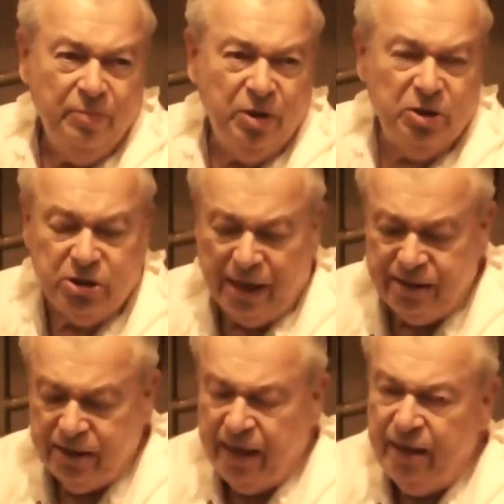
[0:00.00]
Because I
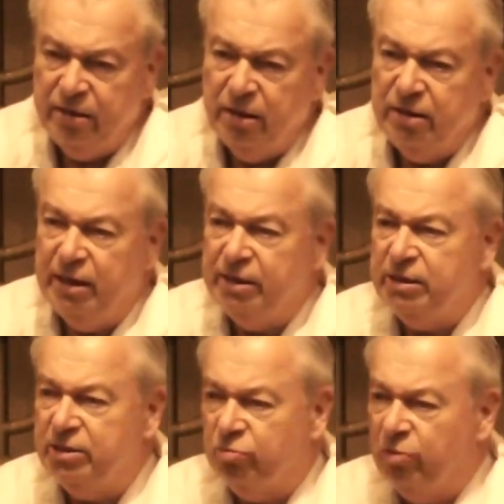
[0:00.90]
say that
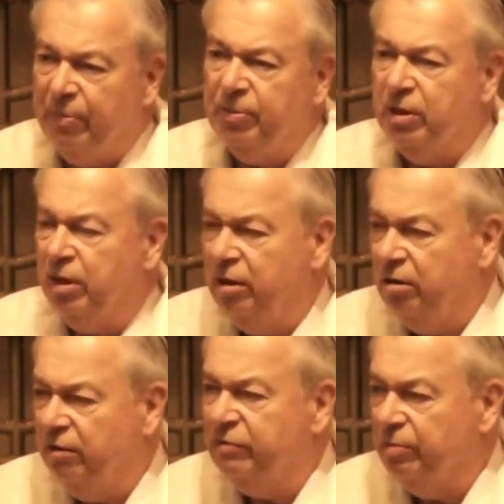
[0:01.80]
this is a
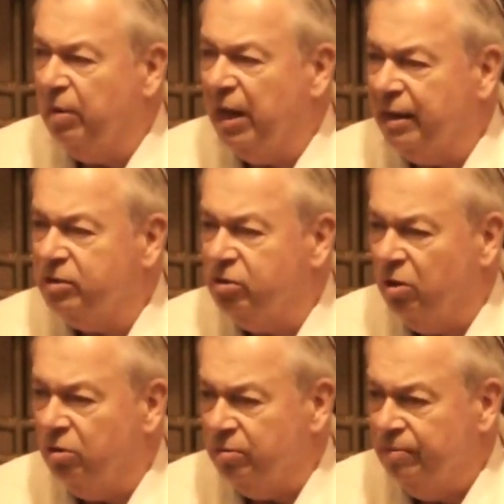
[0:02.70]
replica of the black
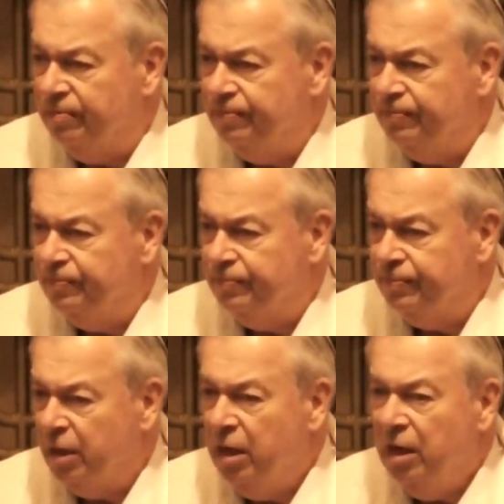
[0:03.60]
stone.
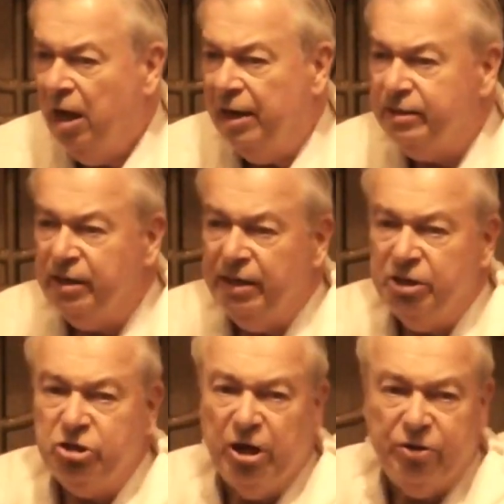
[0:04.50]
I say
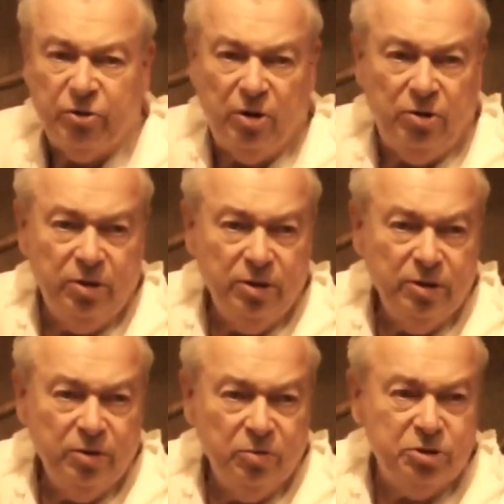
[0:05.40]
that Jethro
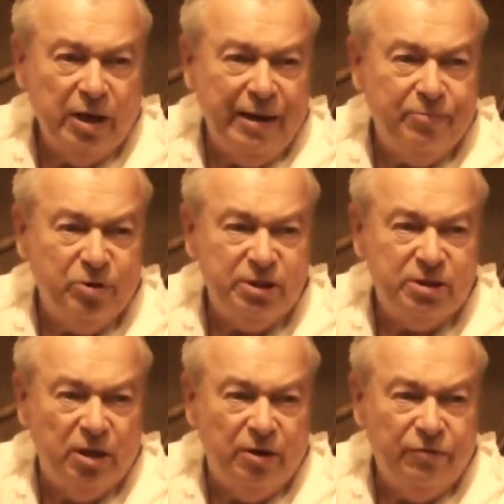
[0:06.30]
was the high
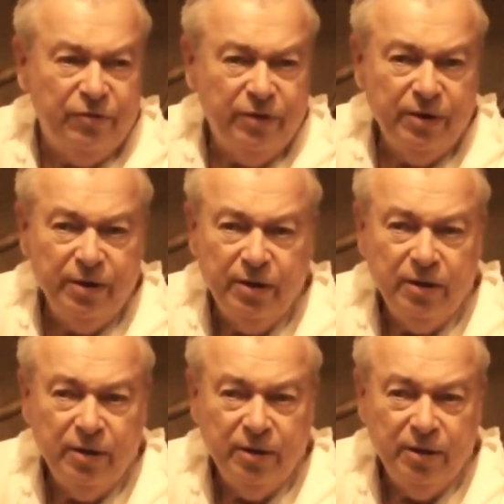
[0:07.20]
priest of
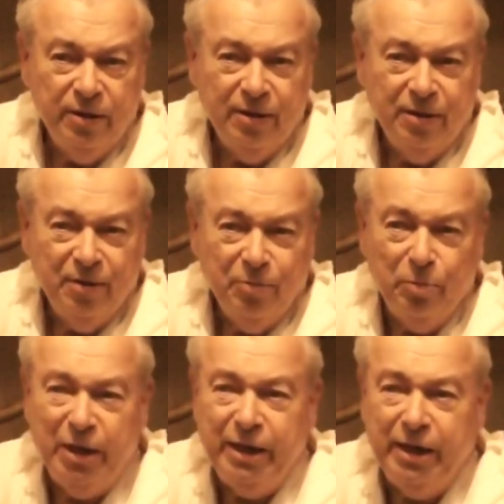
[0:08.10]

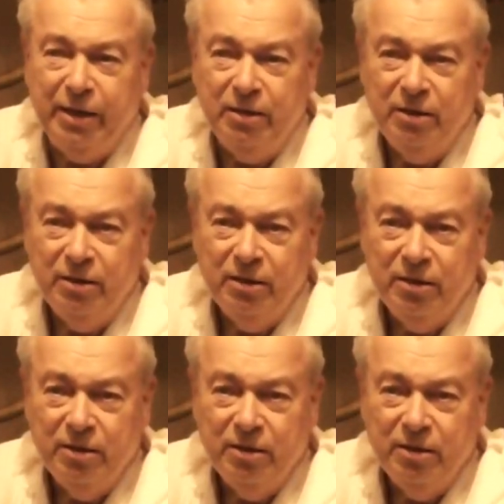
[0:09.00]
Midian.